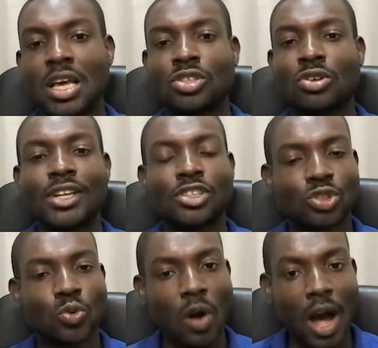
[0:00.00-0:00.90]
So I
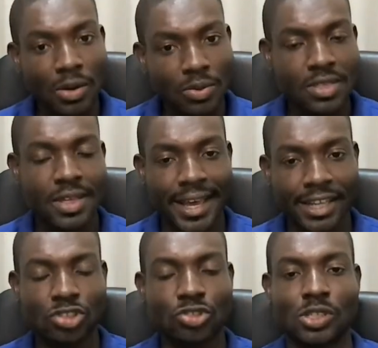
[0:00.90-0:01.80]
just walk with
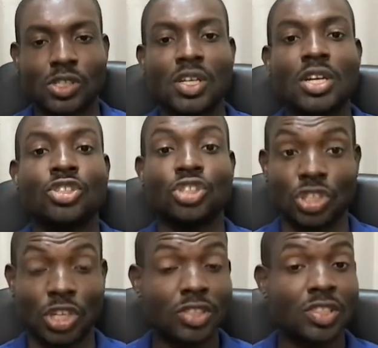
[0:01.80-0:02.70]
extra
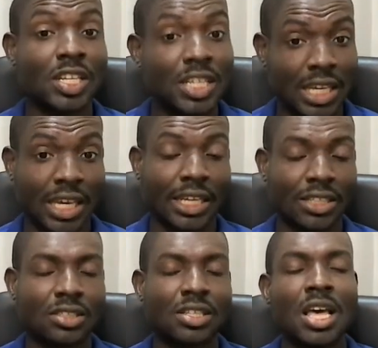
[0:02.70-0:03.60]
just in
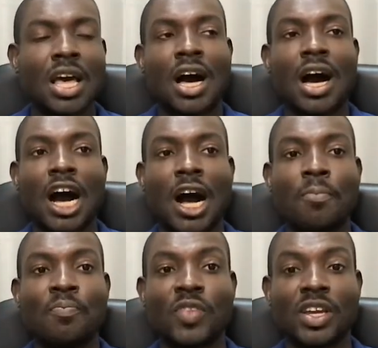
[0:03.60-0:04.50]
case
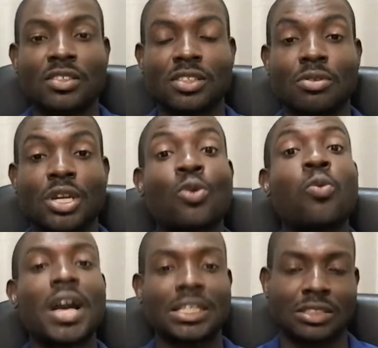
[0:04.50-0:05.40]
there's a
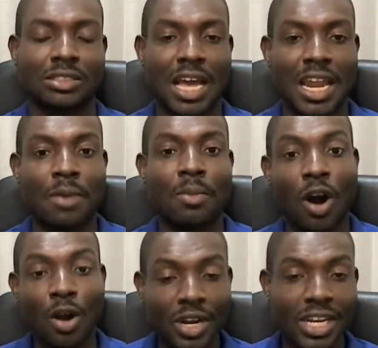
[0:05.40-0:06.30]
request and I'm
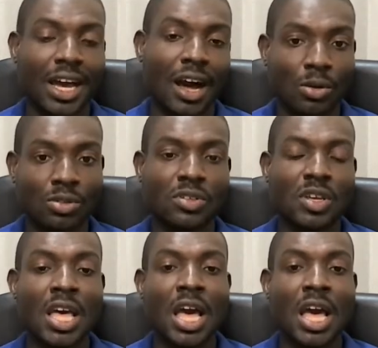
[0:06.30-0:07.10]
already out.